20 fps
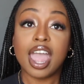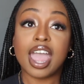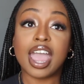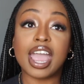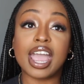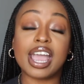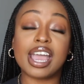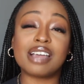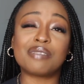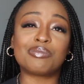
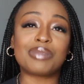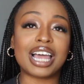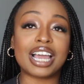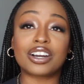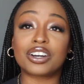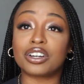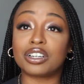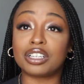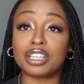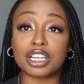And
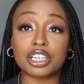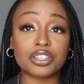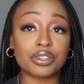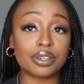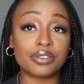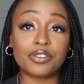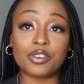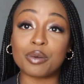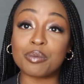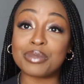black girl
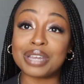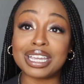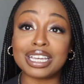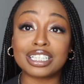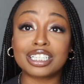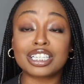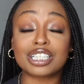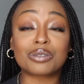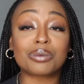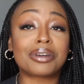luxury for me
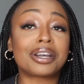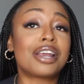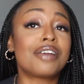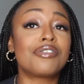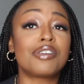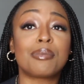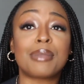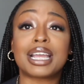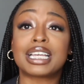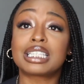is just
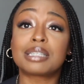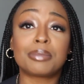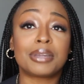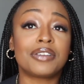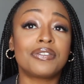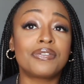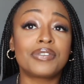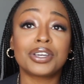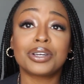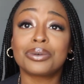whatever makes me
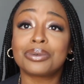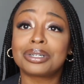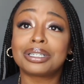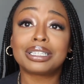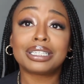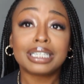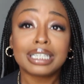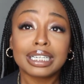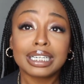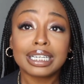feel
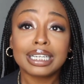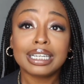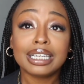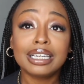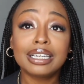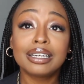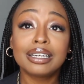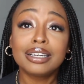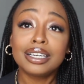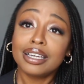good
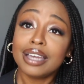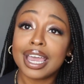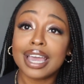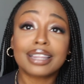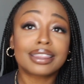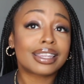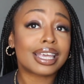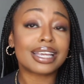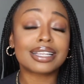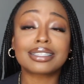
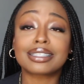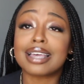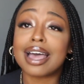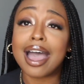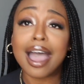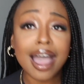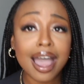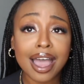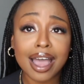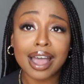at that
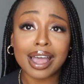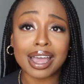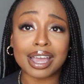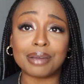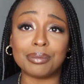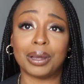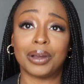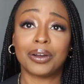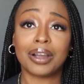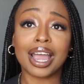
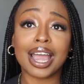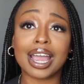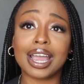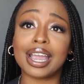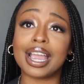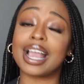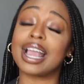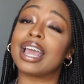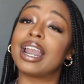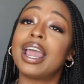time,
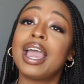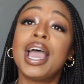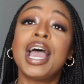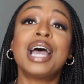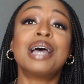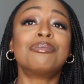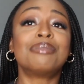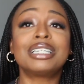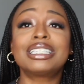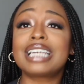okay? And
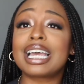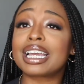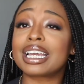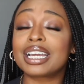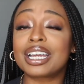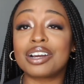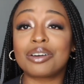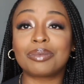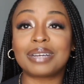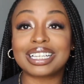me taking
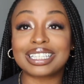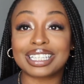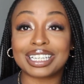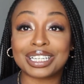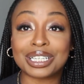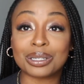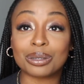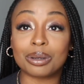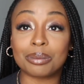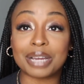care of my
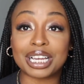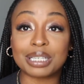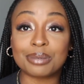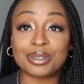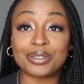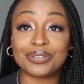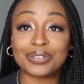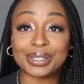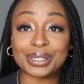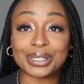skin is what makes
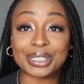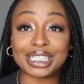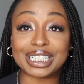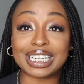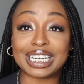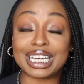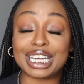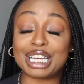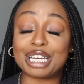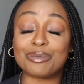me feel
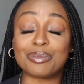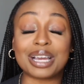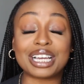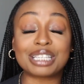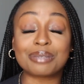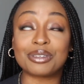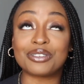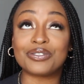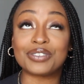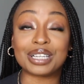good. It
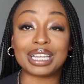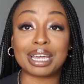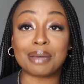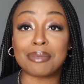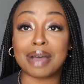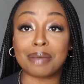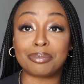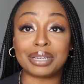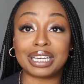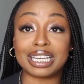makes me feel at
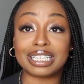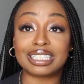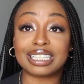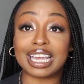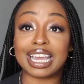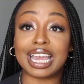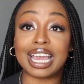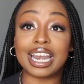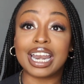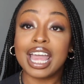my best,
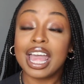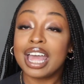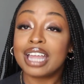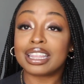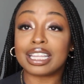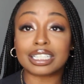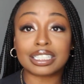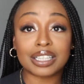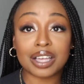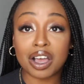and
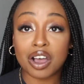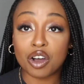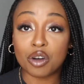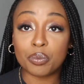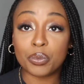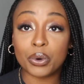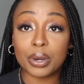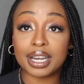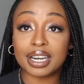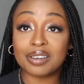that's the whole
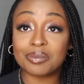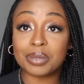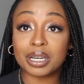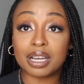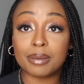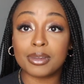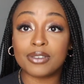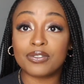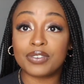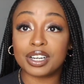point of
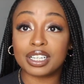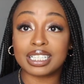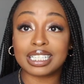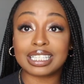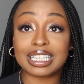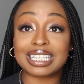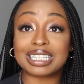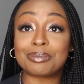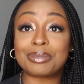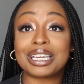becoming
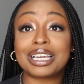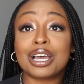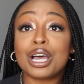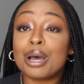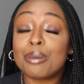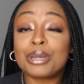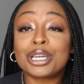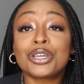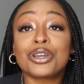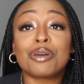fearless, is
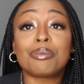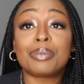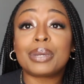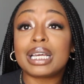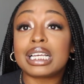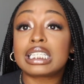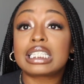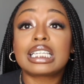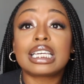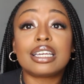becoming your
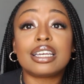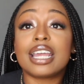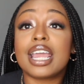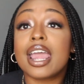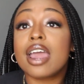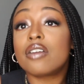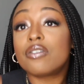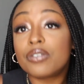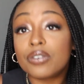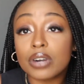best in
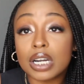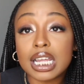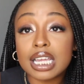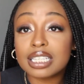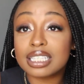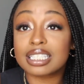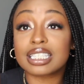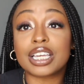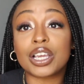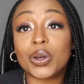every
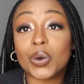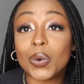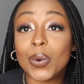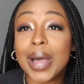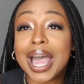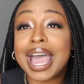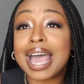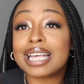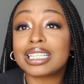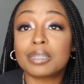
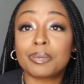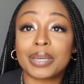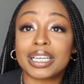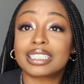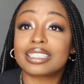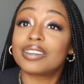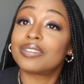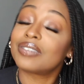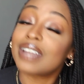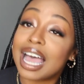single
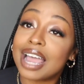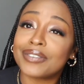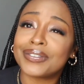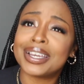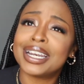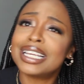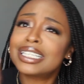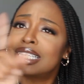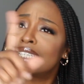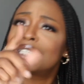aspect of life,
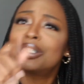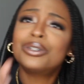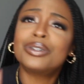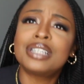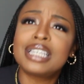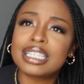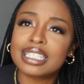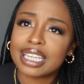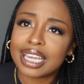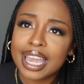and that's
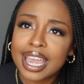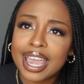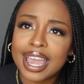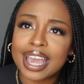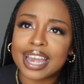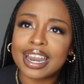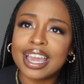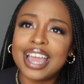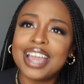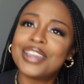including your
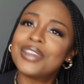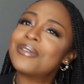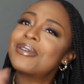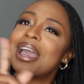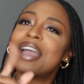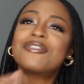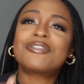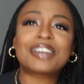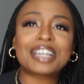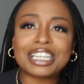skin. You
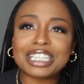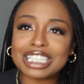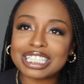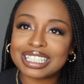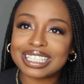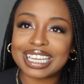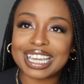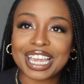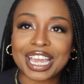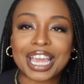can't forget
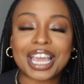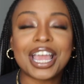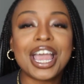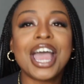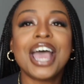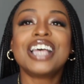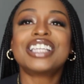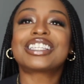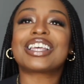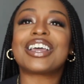your skin.
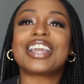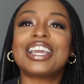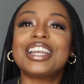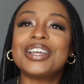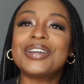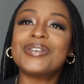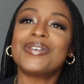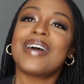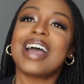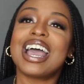So
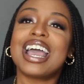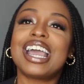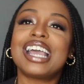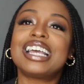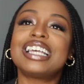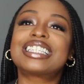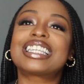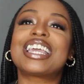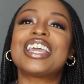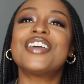
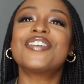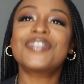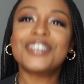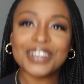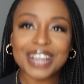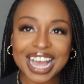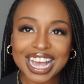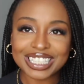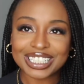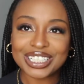anyways, if
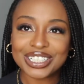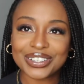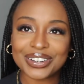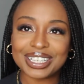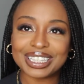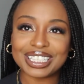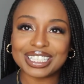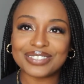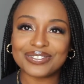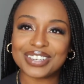you guys
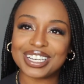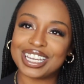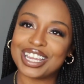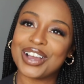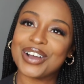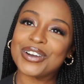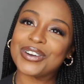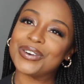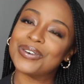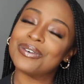enjoyed this
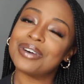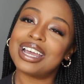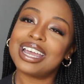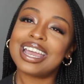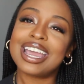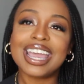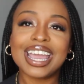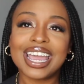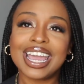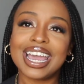video, go
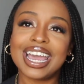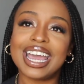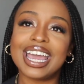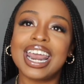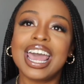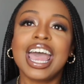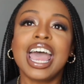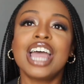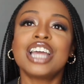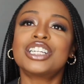
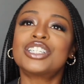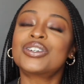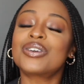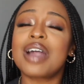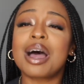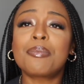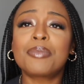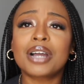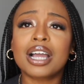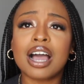ahead,
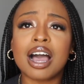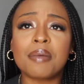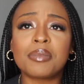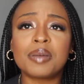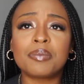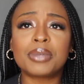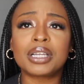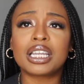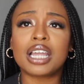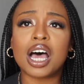drop a
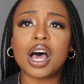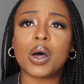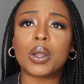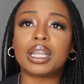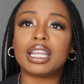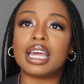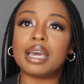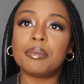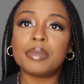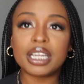comment below,
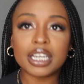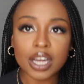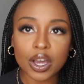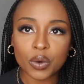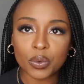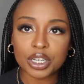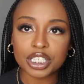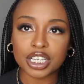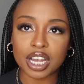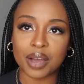let me
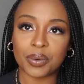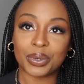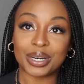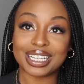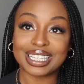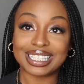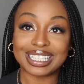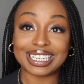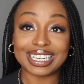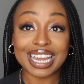know what y'all want
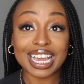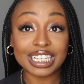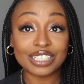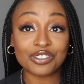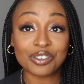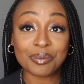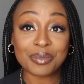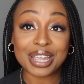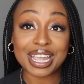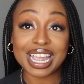to see next
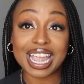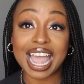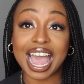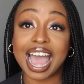from me.